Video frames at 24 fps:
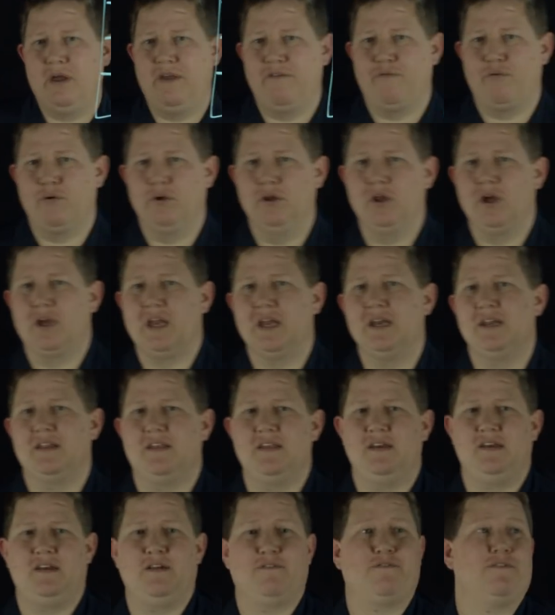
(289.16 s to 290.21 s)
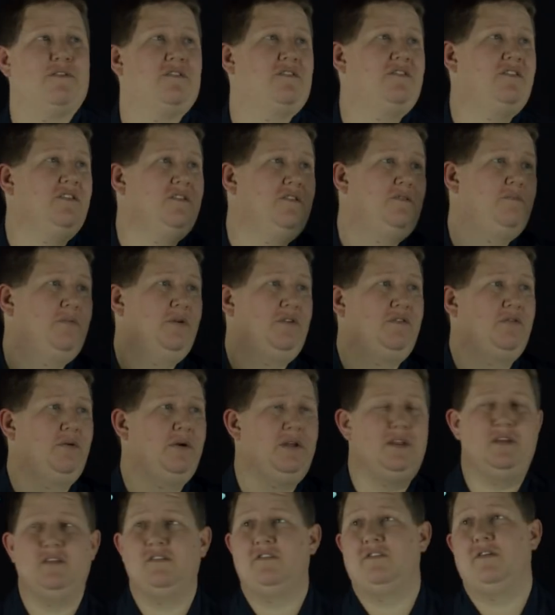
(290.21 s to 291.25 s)
if we're looking at the differences
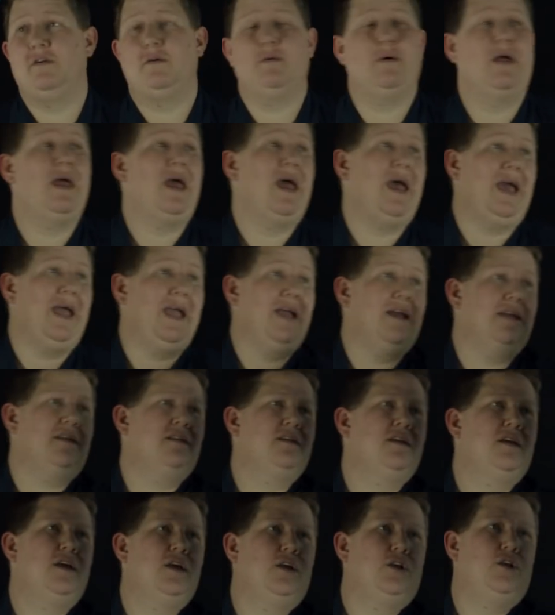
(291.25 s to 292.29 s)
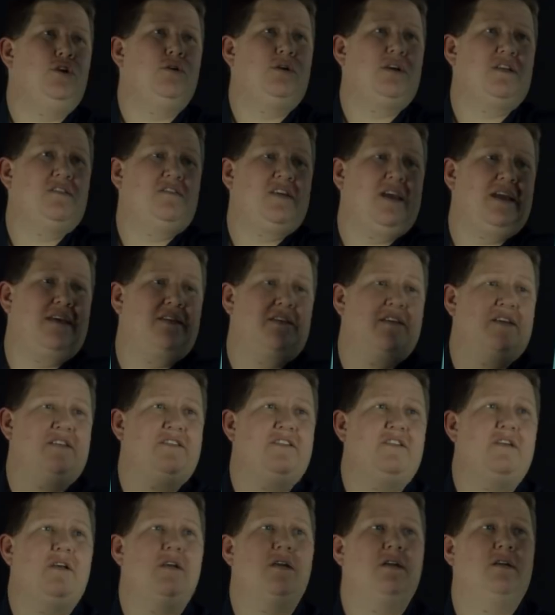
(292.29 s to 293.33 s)
between these two, and you can take
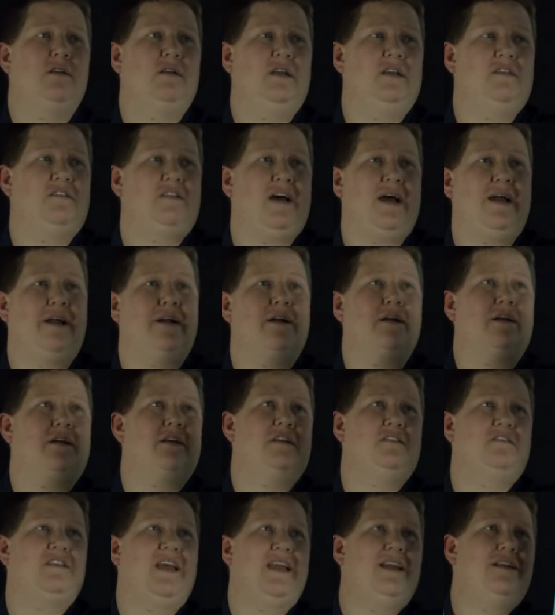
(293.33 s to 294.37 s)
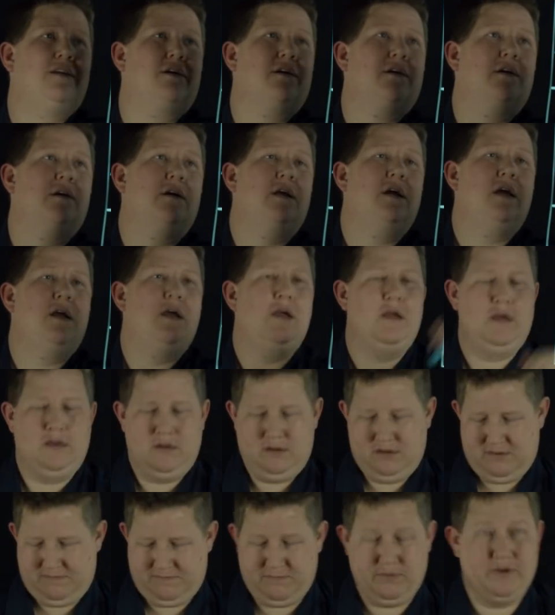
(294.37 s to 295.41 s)
this entire container,
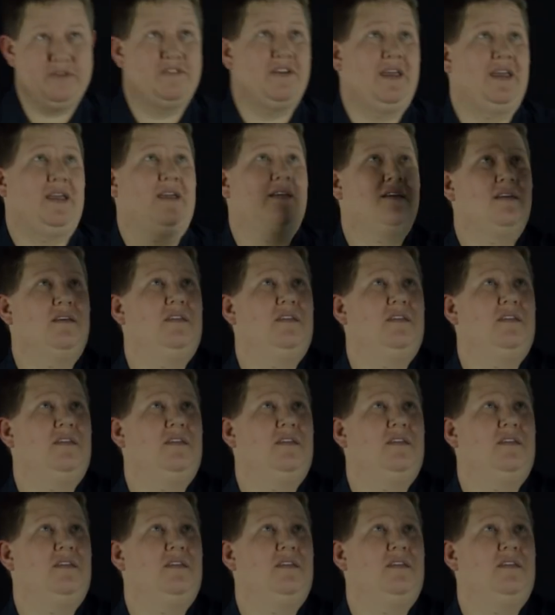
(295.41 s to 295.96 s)
if we take